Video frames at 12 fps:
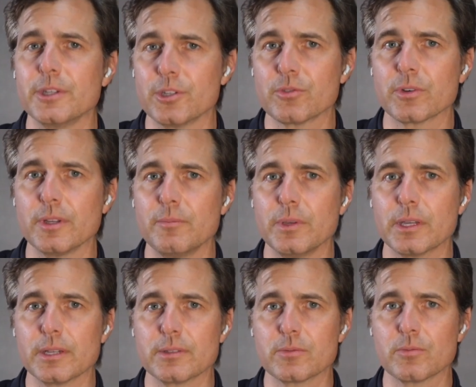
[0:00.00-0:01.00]
industry
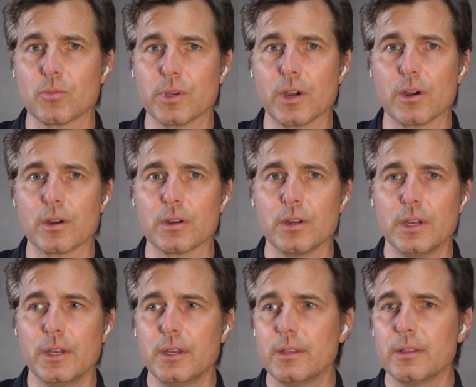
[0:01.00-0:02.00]
because we are,
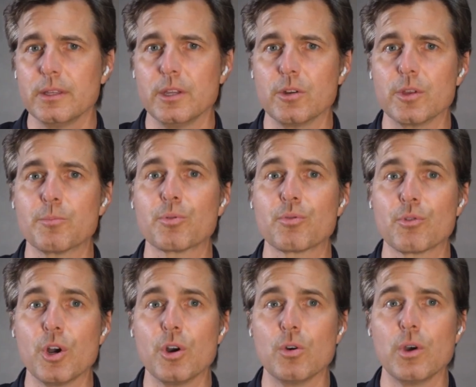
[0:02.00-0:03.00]
the
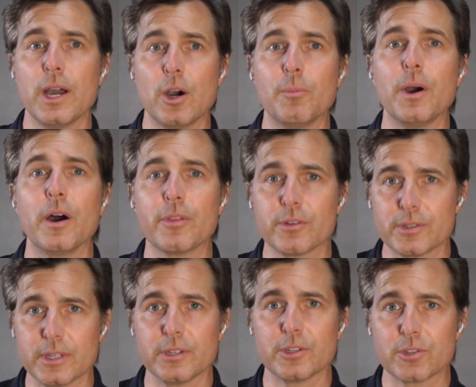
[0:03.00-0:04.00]
pro help
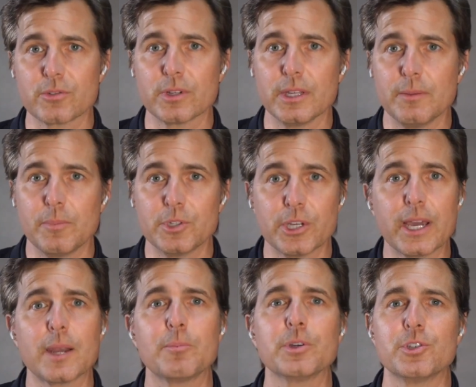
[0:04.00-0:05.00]
others industry. But you
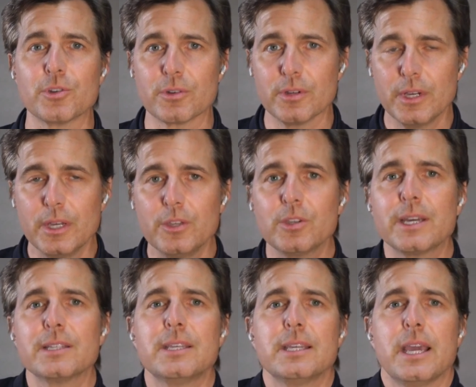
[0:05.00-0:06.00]
got
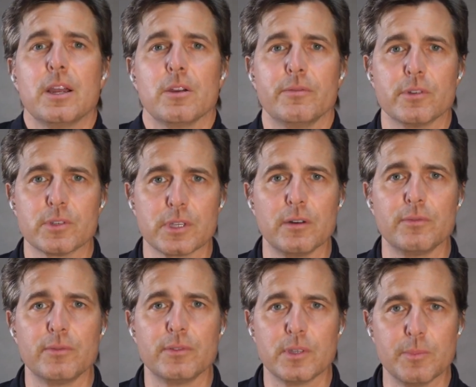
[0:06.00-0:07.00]
to take care of
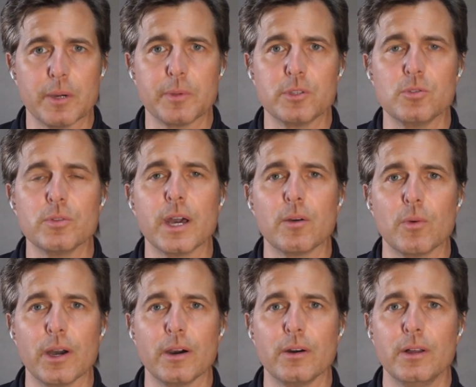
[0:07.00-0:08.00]
yourself to be able to do that
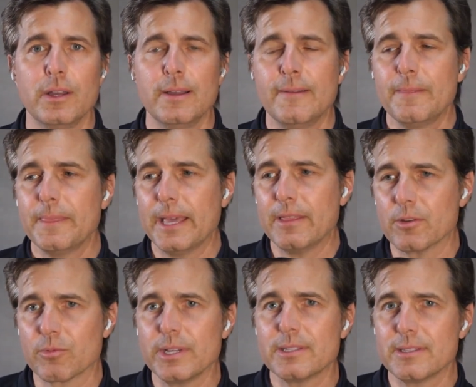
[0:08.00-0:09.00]
well. And
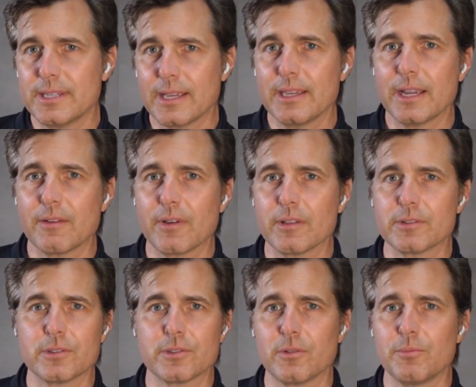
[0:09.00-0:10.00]
the reason taking care of
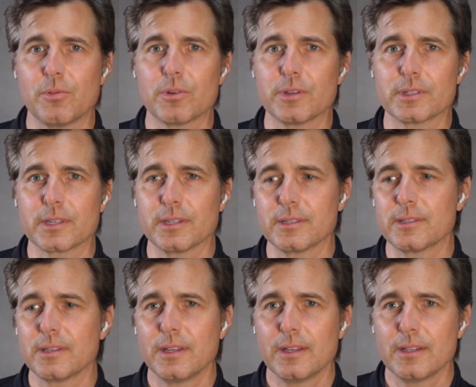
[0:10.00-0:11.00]
others is so important is
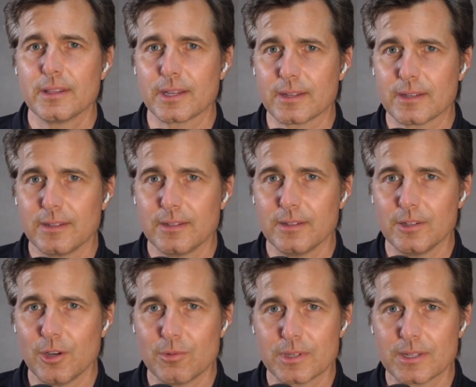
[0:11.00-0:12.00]
because like
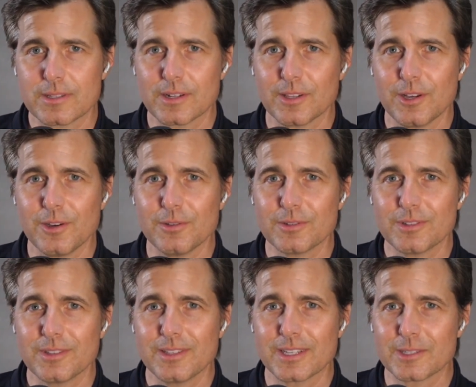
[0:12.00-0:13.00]
no one does it alone,
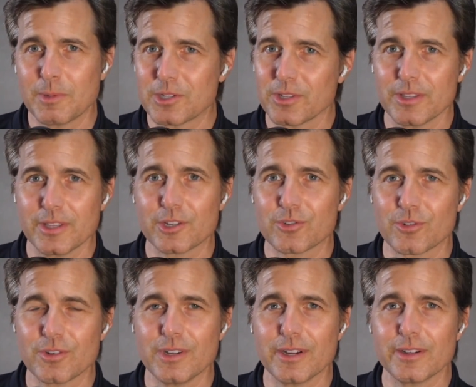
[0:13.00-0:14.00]
especially the
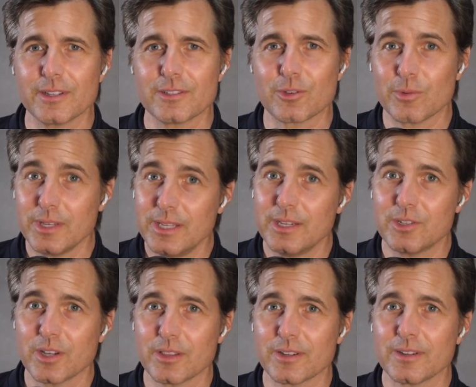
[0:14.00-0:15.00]
extraordinary. So we need
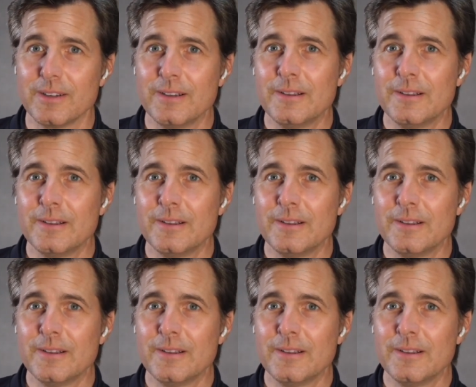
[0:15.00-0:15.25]
each other.